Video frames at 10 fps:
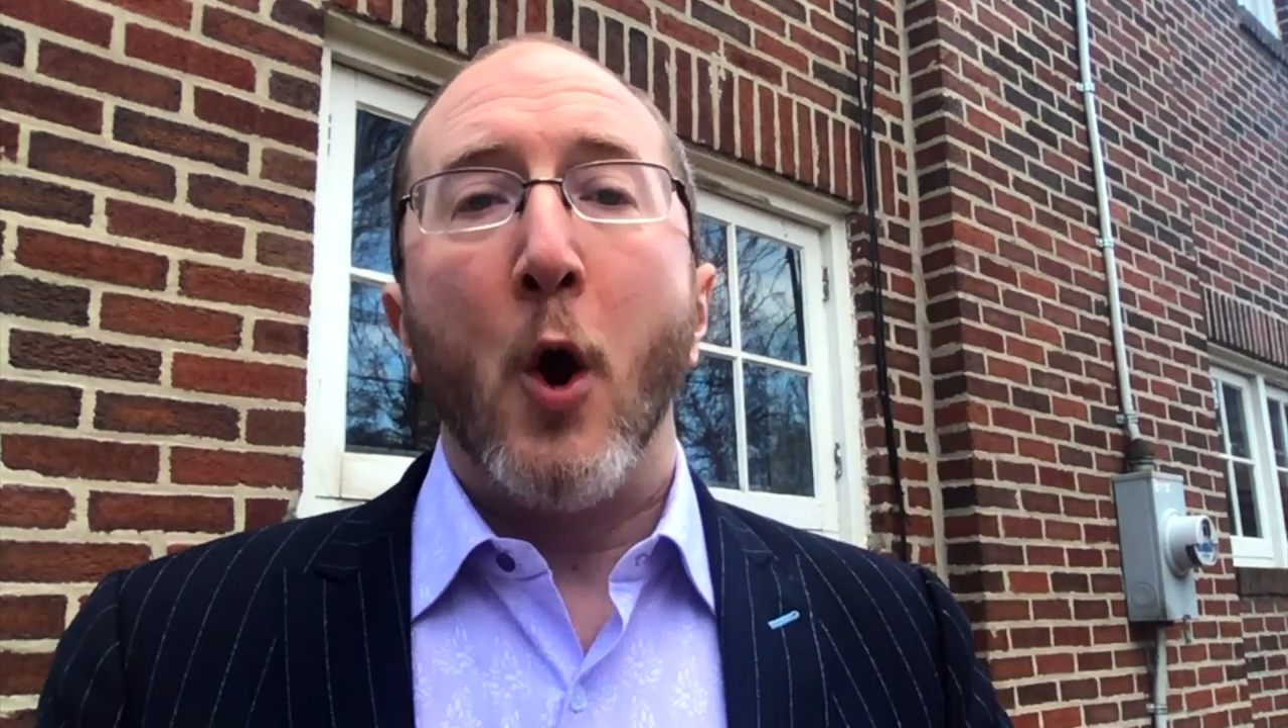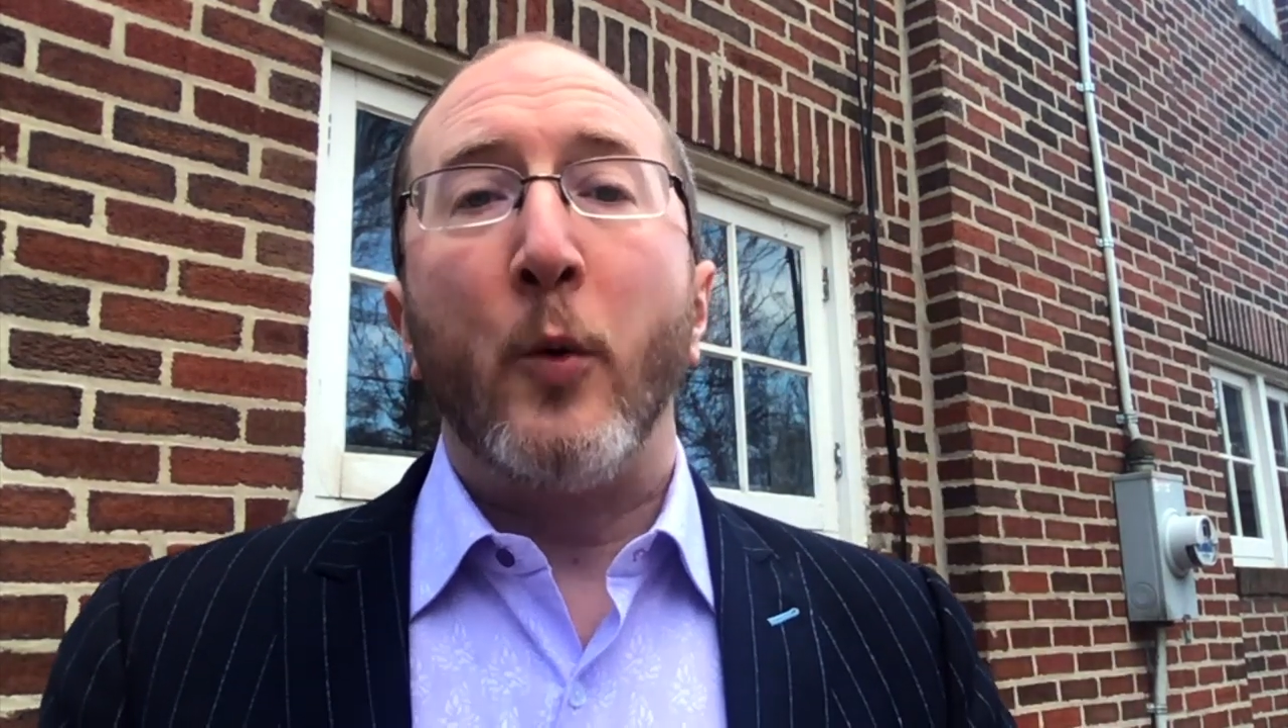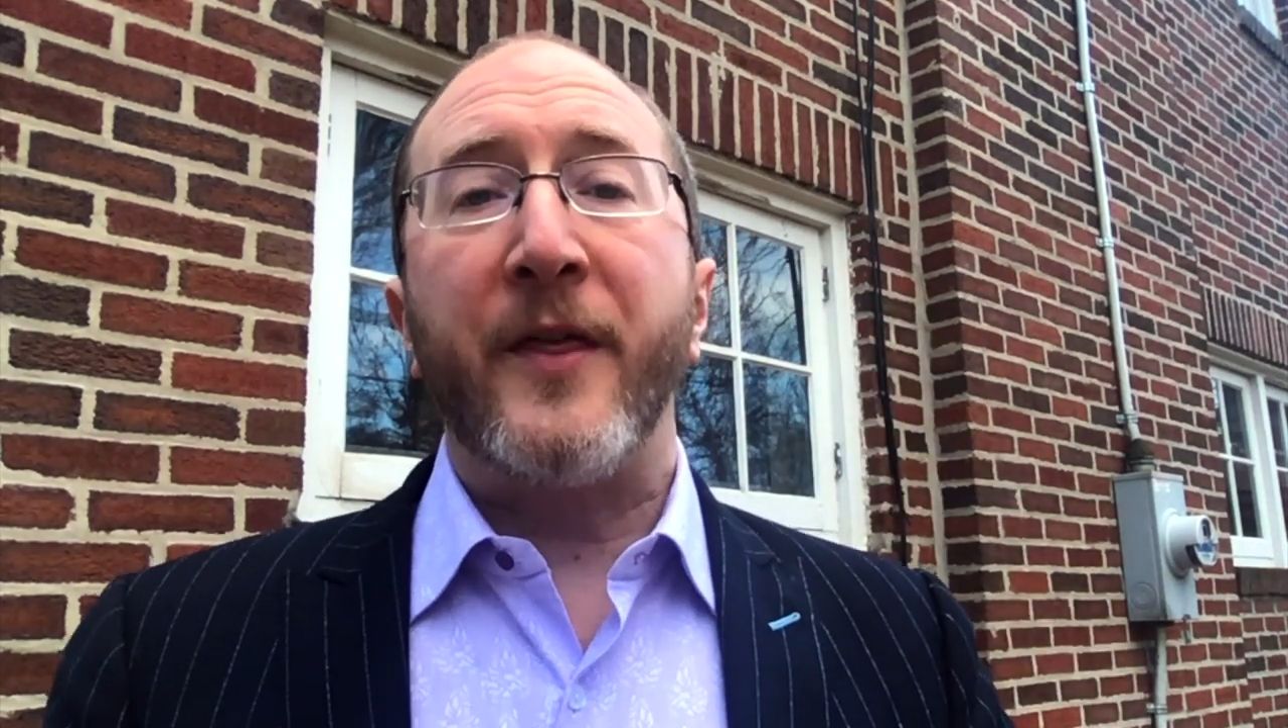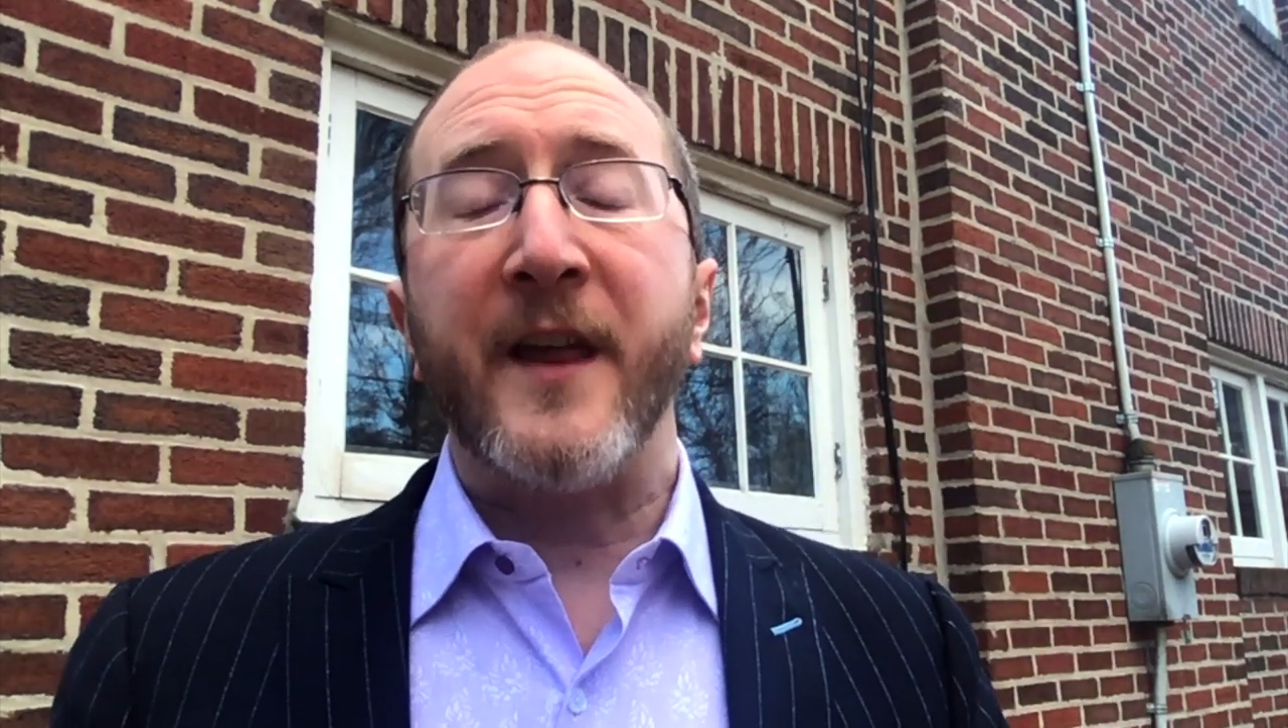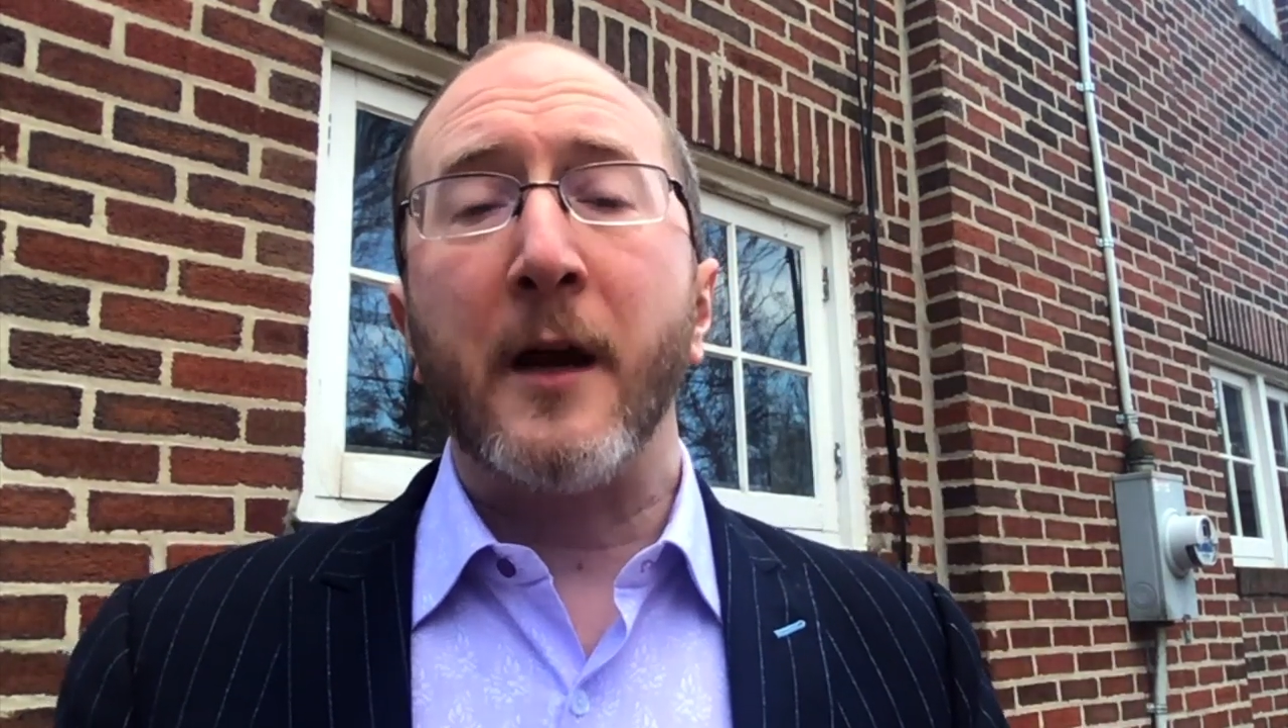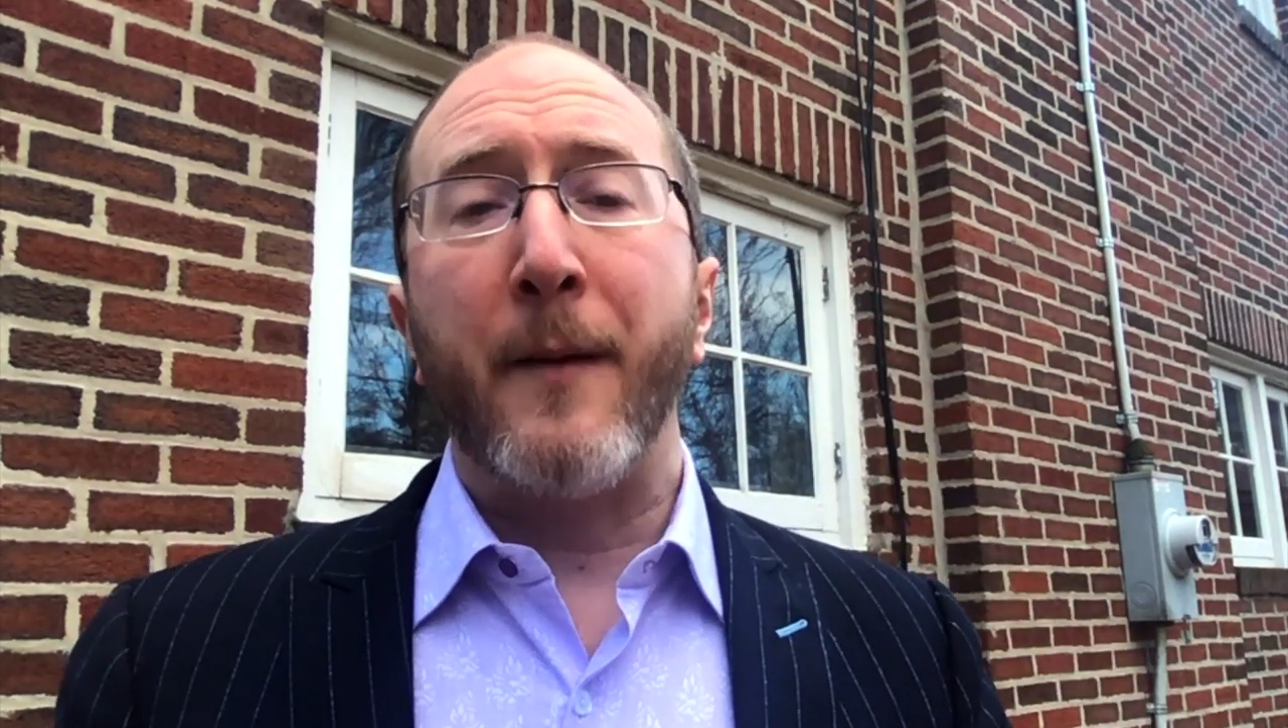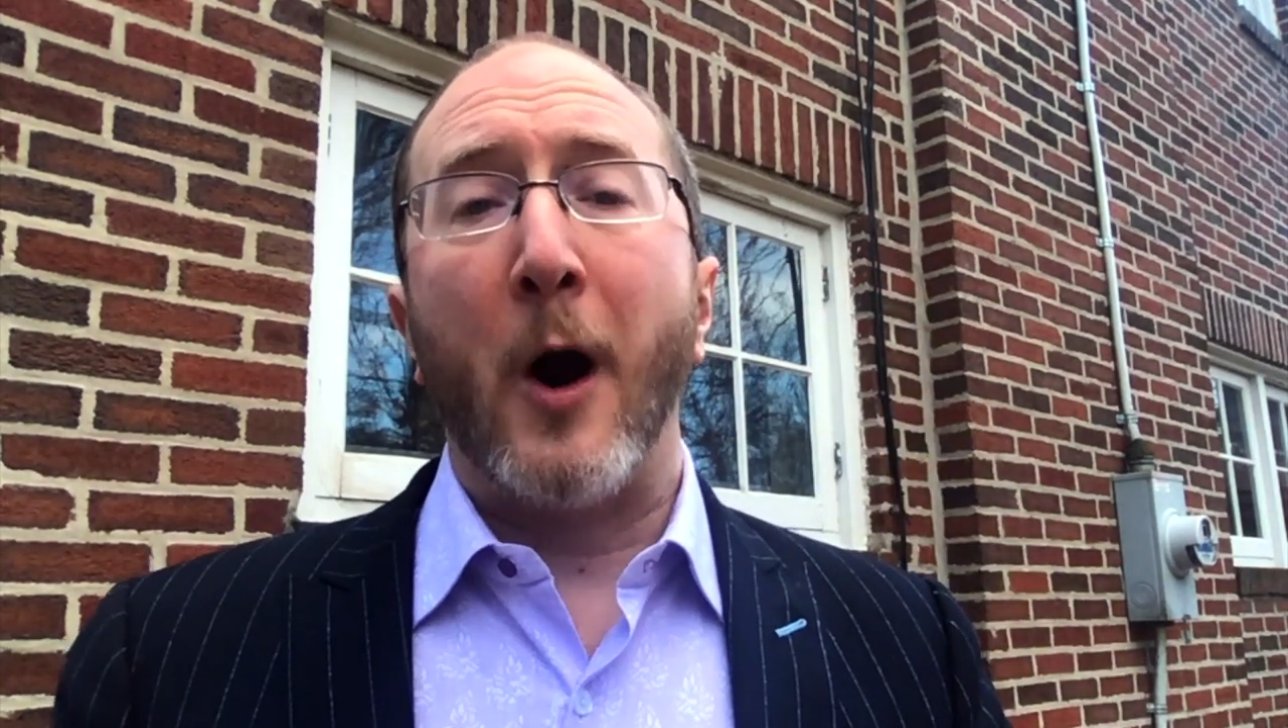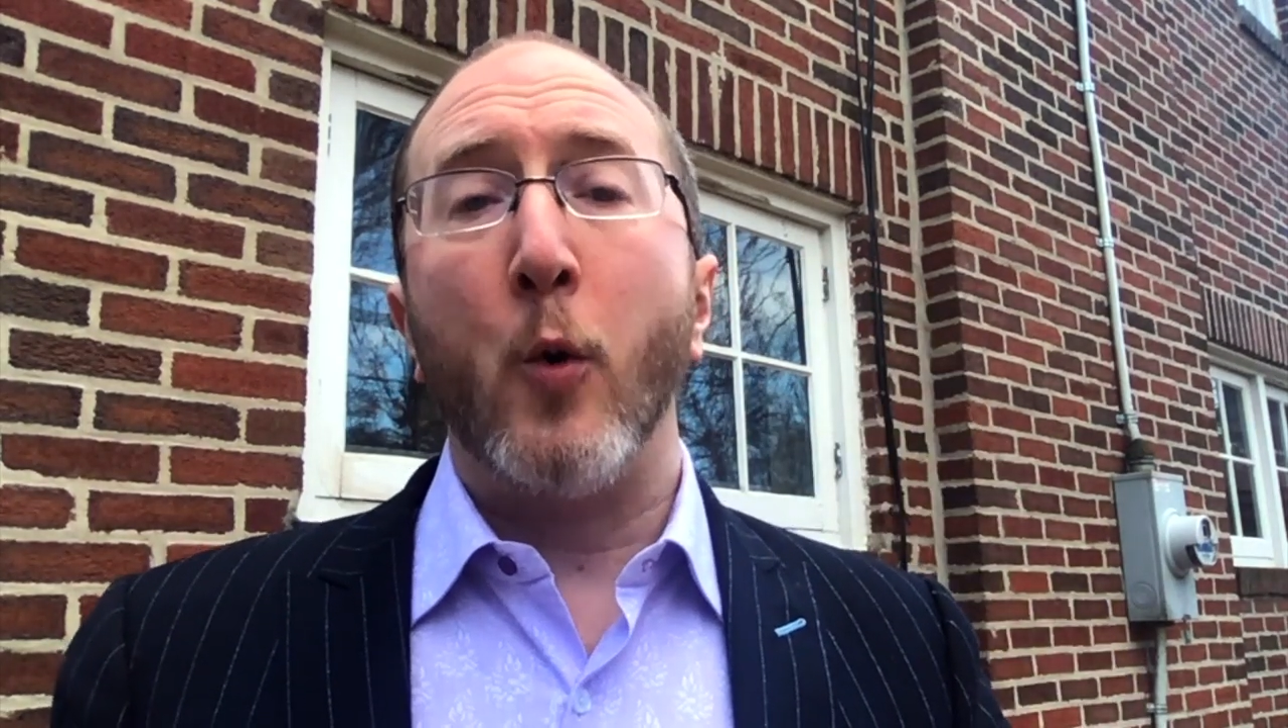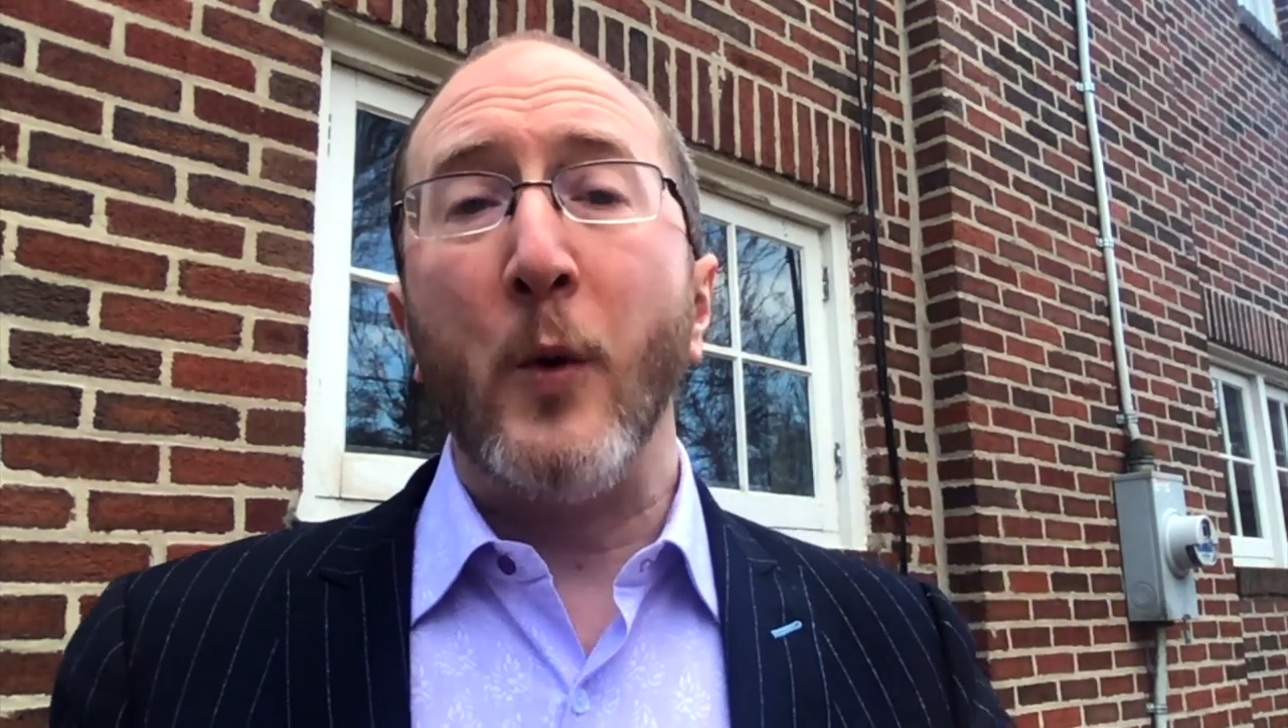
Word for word: We think about